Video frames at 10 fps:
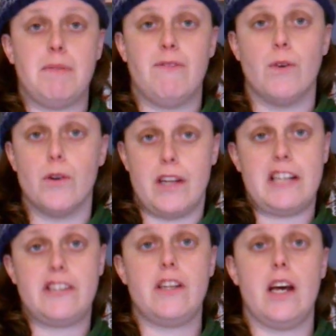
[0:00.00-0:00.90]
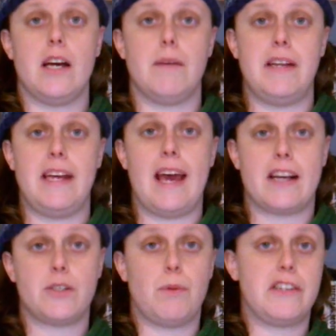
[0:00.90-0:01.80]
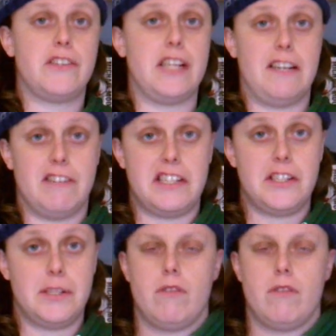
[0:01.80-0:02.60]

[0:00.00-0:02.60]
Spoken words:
before this, the XWing series.